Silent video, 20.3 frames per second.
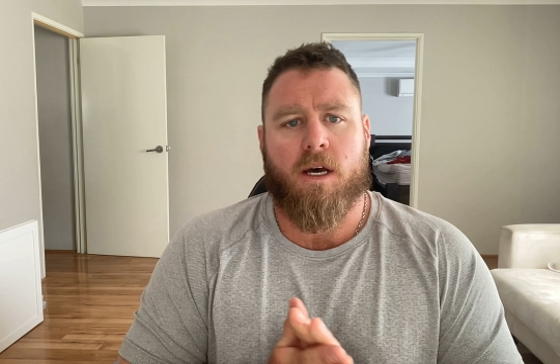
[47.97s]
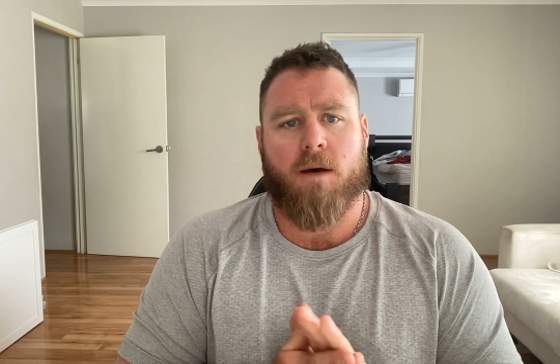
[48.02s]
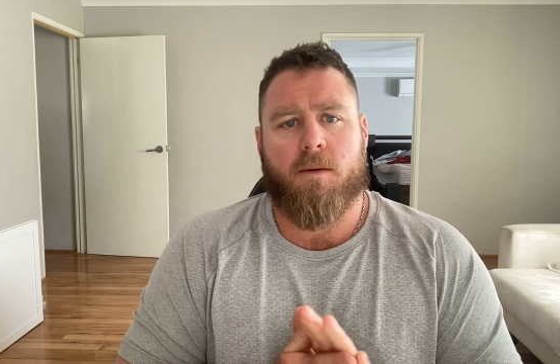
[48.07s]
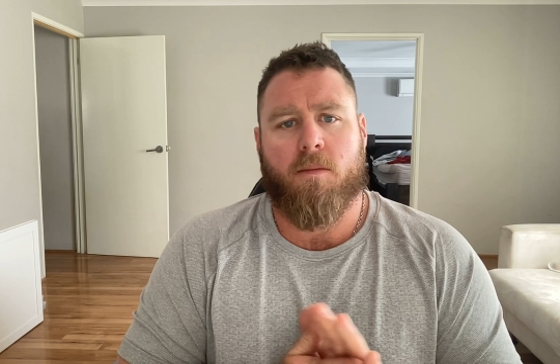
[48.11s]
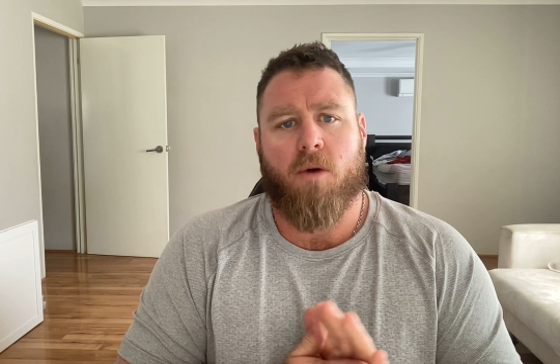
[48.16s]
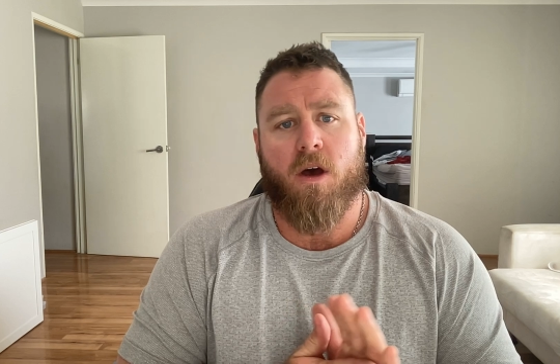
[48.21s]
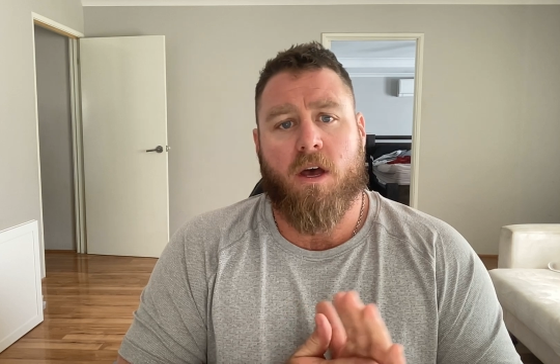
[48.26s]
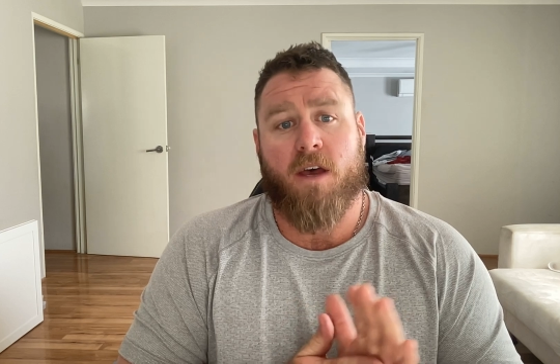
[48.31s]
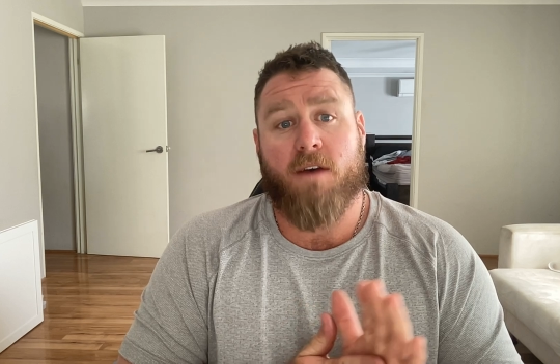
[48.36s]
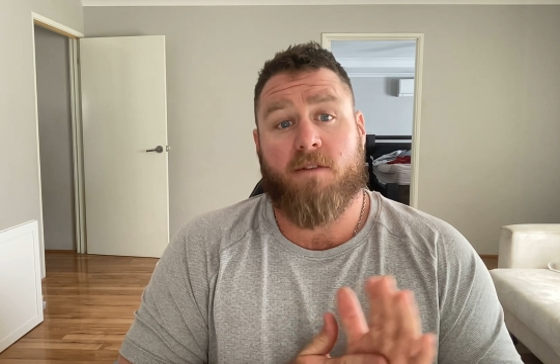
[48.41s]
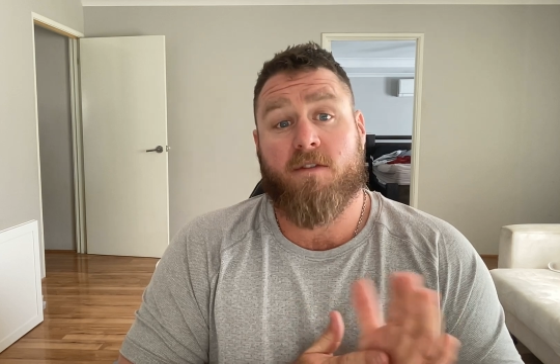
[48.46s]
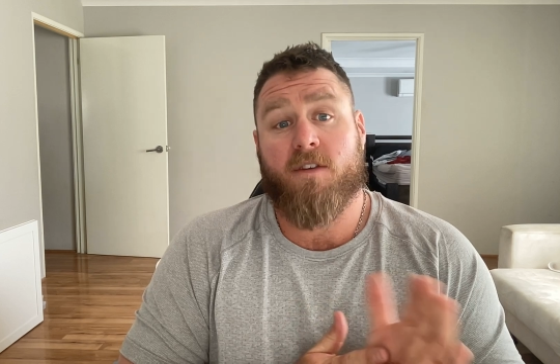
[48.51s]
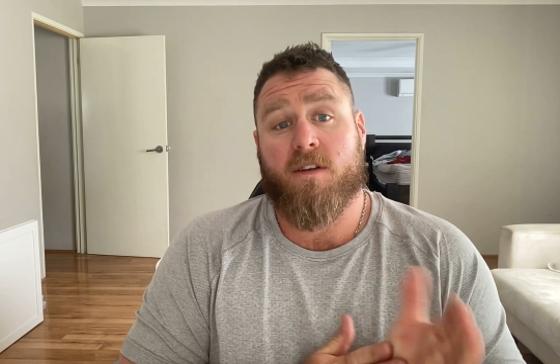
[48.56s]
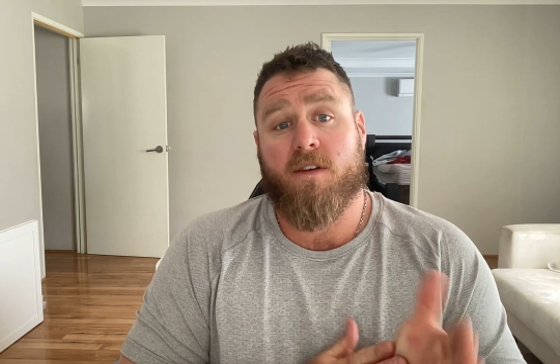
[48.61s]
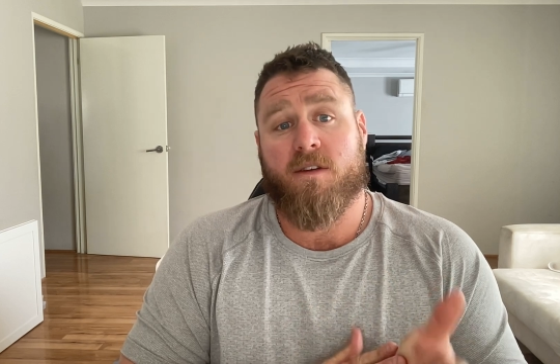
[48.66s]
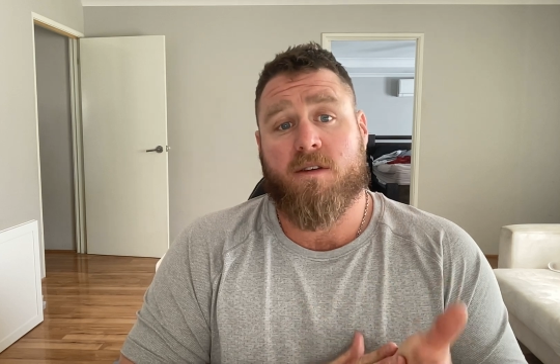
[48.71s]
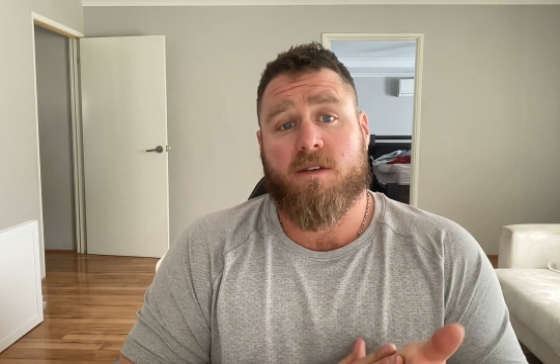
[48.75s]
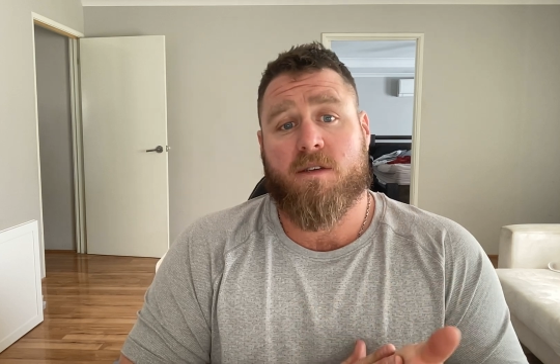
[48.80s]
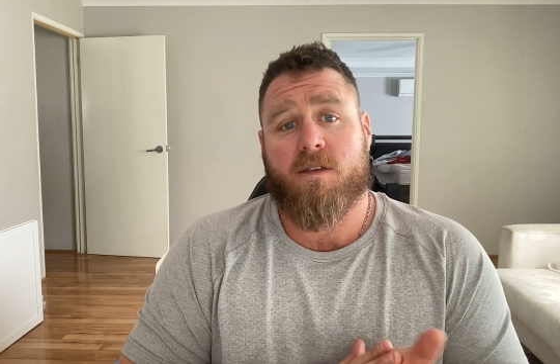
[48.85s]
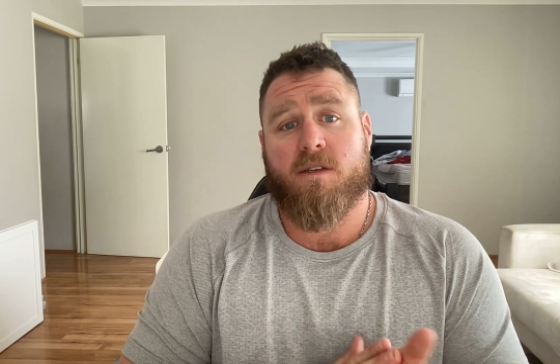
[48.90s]
My
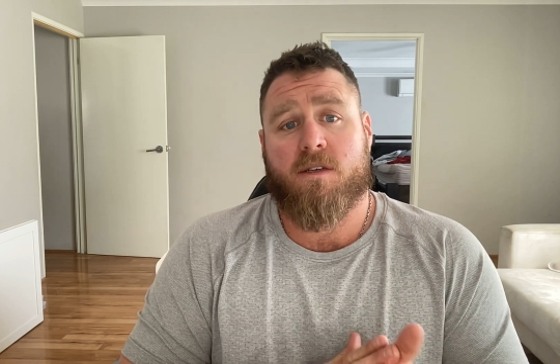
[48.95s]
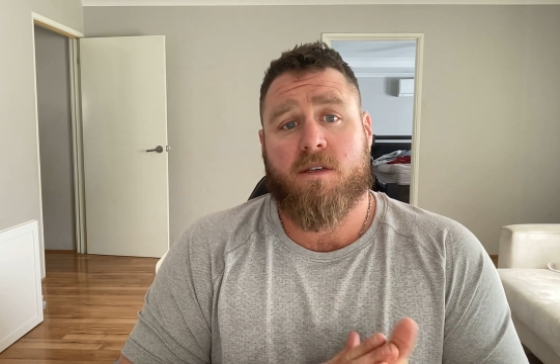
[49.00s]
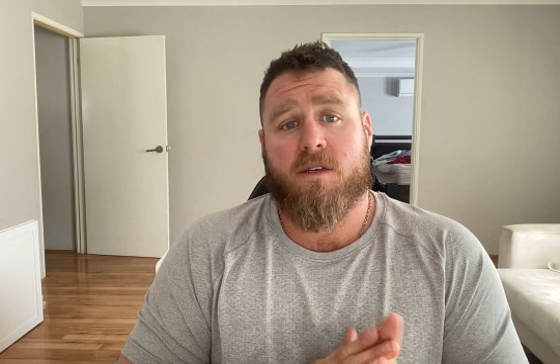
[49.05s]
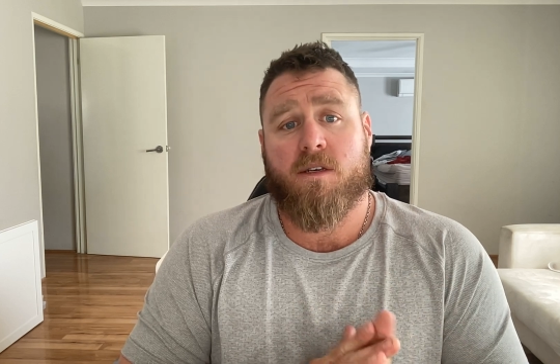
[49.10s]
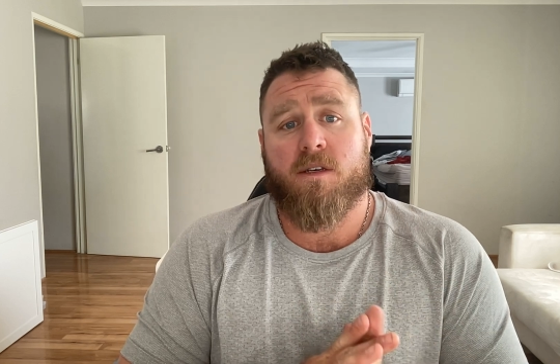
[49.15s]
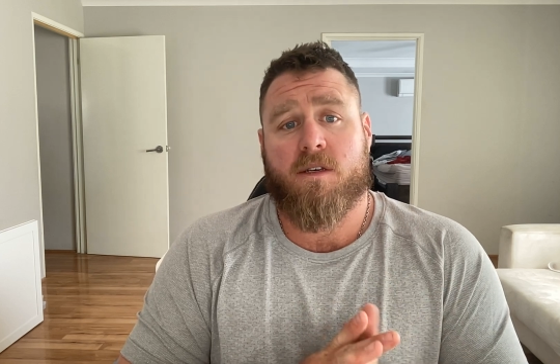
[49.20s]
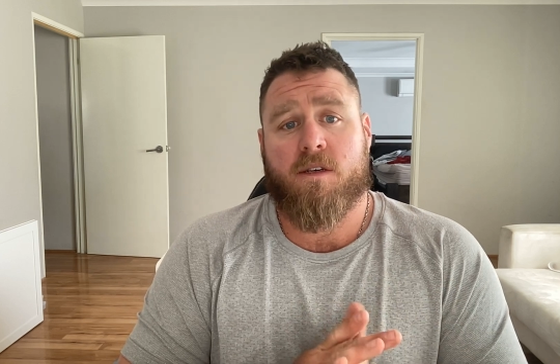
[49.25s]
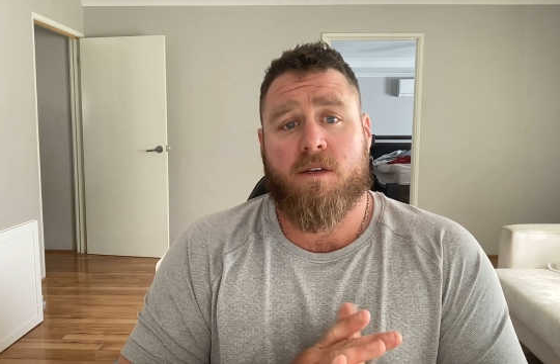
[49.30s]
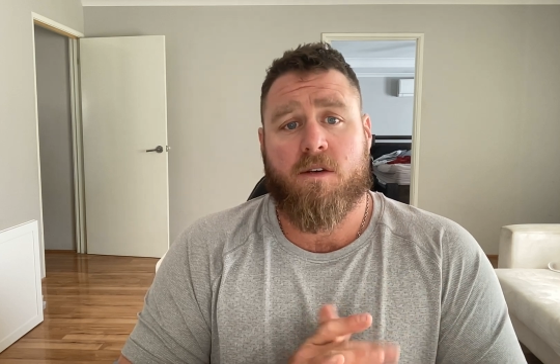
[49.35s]
evidence